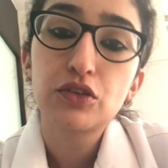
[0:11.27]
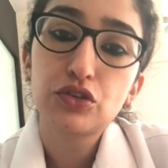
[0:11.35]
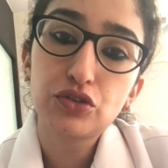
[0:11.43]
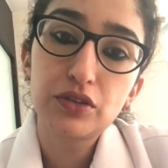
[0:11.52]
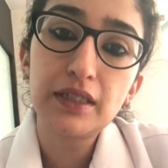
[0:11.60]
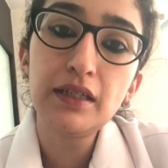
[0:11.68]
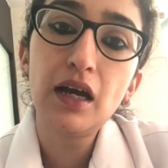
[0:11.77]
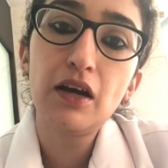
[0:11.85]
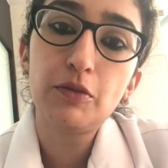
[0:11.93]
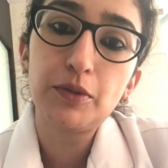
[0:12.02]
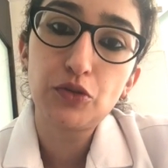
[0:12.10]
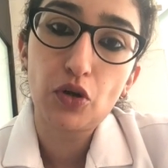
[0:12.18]
So today
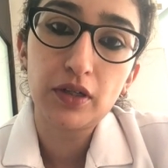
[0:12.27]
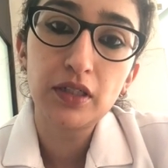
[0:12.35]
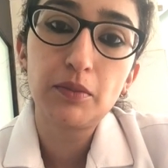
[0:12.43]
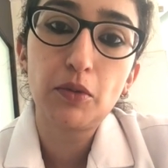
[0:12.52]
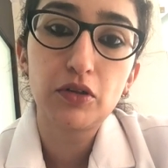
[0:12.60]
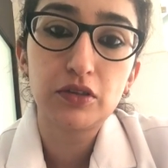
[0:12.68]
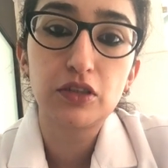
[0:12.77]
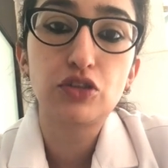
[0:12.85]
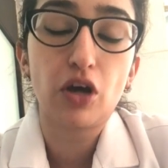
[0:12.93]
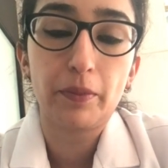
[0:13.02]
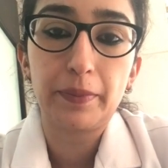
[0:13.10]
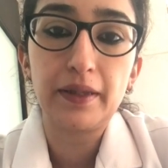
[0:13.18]
I will be talking about a
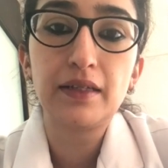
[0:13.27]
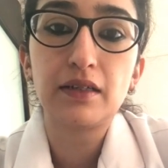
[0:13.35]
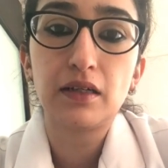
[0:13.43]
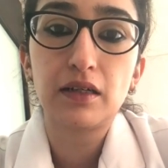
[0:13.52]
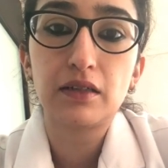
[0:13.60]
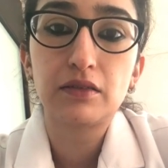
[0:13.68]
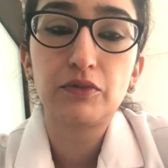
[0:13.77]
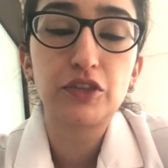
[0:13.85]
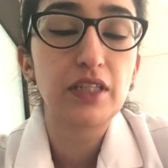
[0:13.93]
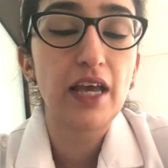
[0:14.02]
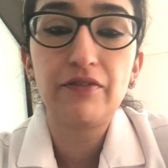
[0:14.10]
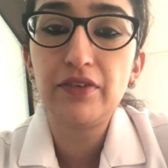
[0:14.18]
topic uh,
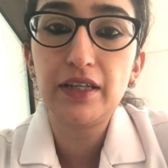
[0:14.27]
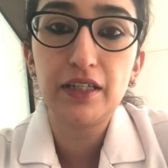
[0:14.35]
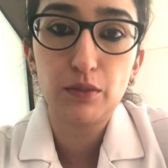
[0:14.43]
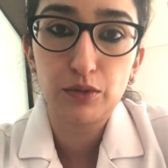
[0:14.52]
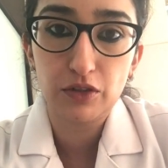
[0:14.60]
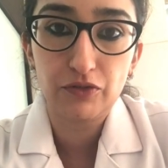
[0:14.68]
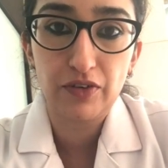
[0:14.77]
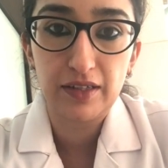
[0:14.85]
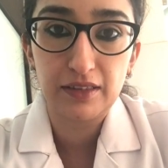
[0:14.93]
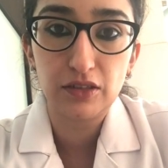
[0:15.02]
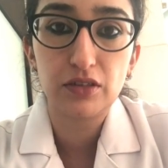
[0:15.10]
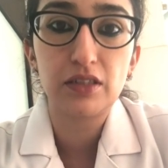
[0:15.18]
which every individual
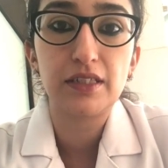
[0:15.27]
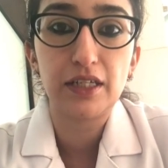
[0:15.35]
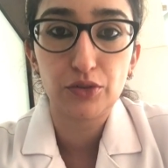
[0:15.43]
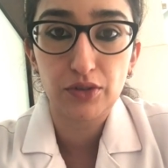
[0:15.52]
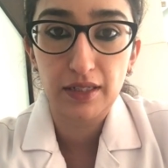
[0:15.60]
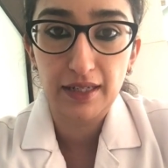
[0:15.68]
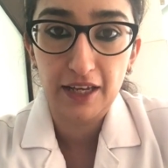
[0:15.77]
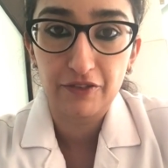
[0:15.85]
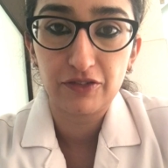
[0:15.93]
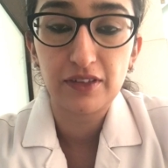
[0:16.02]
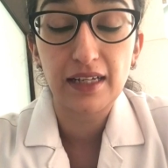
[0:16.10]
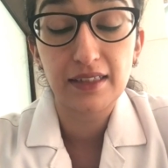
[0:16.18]
faces in the day-to-day
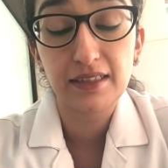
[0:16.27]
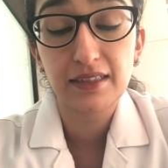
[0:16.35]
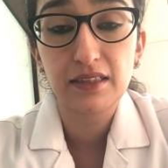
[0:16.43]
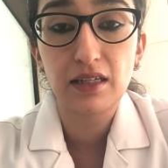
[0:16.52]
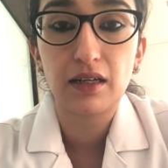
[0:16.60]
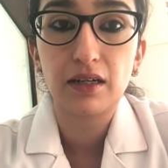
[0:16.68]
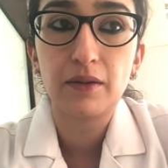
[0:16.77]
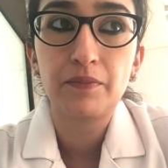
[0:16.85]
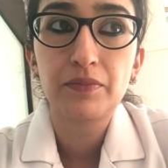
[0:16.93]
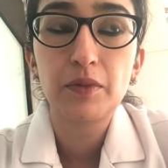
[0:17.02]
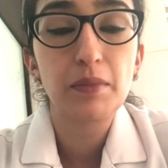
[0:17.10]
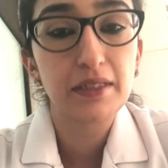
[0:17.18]
life, that is uh,
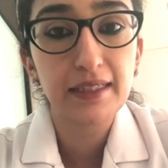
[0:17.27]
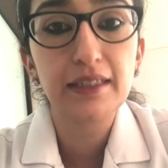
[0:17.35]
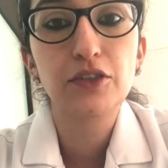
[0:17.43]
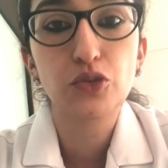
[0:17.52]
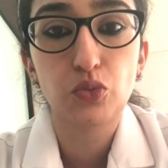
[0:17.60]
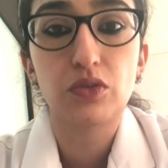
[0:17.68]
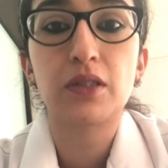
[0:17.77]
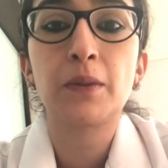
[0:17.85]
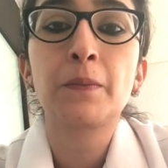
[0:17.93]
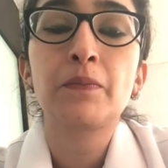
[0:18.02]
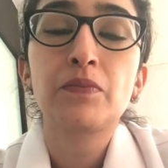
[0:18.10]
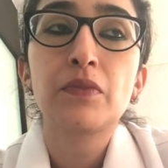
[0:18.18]
missing tooth.
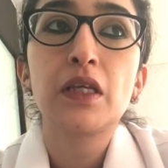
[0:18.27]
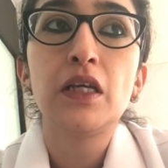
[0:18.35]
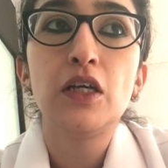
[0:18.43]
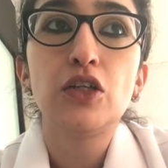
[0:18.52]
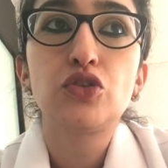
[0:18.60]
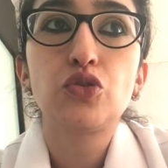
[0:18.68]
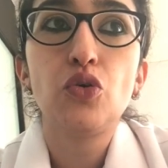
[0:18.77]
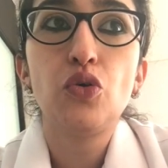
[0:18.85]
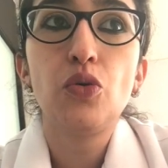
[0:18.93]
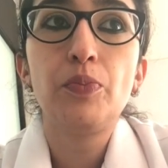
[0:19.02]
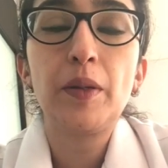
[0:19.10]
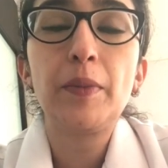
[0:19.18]
So
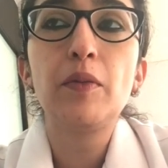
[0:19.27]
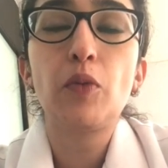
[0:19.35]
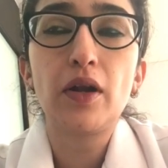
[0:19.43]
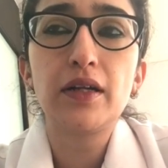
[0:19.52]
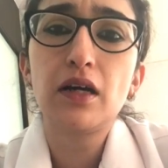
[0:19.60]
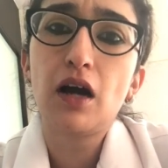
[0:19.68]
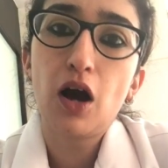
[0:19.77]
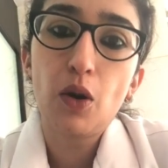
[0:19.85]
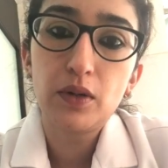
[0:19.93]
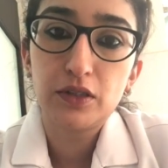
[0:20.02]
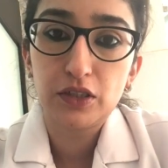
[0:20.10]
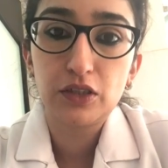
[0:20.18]
people wonder
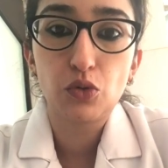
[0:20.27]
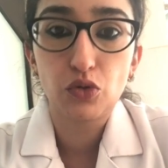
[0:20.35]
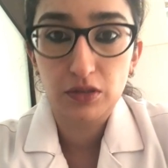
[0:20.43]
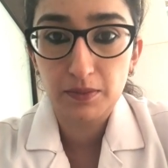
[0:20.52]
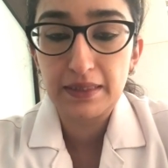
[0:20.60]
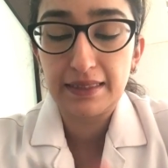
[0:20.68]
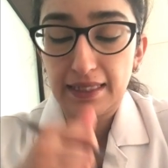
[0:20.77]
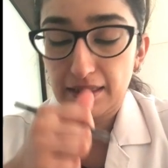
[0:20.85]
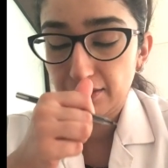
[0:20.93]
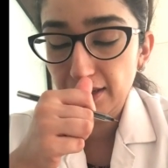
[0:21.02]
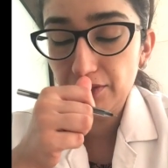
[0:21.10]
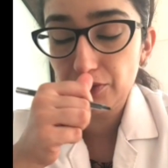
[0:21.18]
how a tooth goes
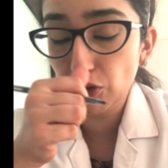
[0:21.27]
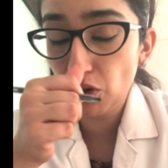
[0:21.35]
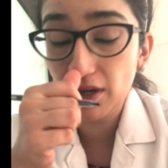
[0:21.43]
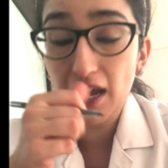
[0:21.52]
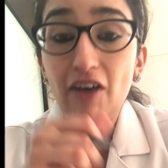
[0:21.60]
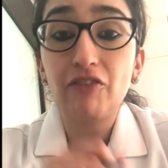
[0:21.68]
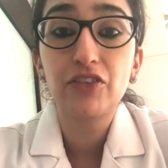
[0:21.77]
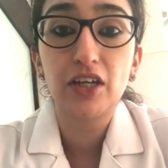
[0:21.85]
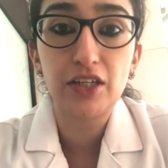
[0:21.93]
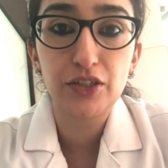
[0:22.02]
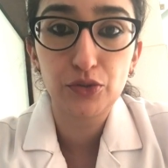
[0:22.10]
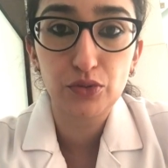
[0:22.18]
missing, right? We all have
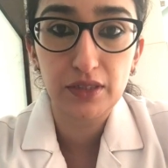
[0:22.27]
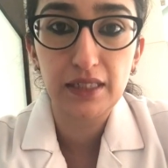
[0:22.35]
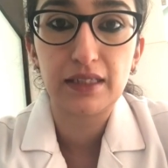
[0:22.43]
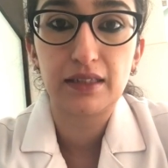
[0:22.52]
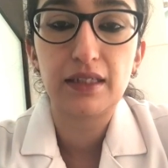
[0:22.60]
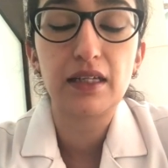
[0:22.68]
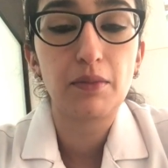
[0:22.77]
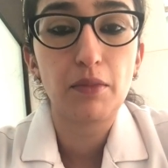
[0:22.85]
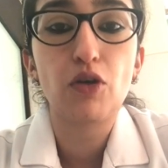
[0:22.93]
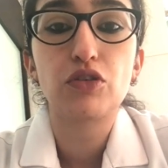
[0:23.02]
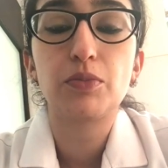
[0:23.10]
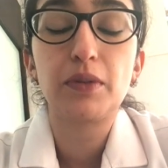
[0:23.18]
thirty-two teeth in our
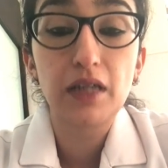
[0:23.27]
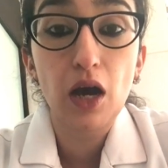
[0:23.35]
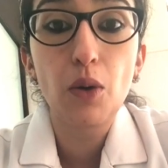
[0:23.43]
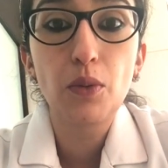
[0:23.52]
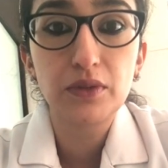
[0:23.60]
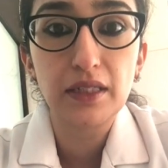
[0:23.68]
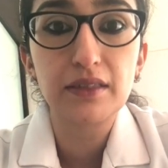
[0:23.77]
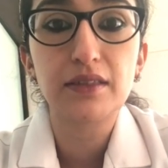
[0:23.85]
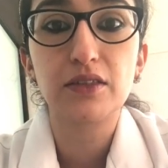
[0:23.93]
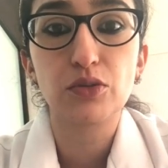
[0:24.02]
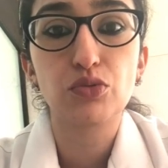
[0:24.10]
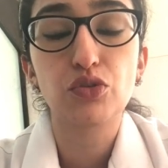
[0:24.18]
mouth, but how does a
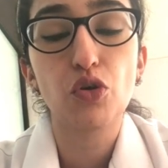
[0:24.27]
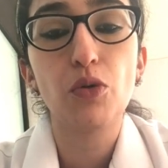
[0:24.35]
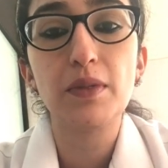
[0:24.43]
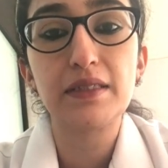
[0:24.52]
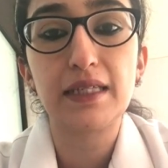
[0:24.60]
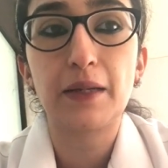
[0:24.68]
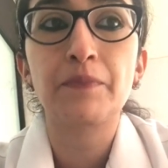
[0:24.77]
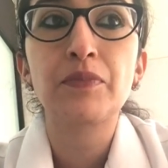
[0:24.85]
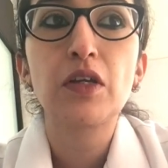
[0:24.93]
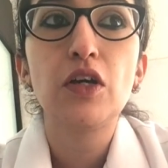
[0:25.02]
tooth go missing?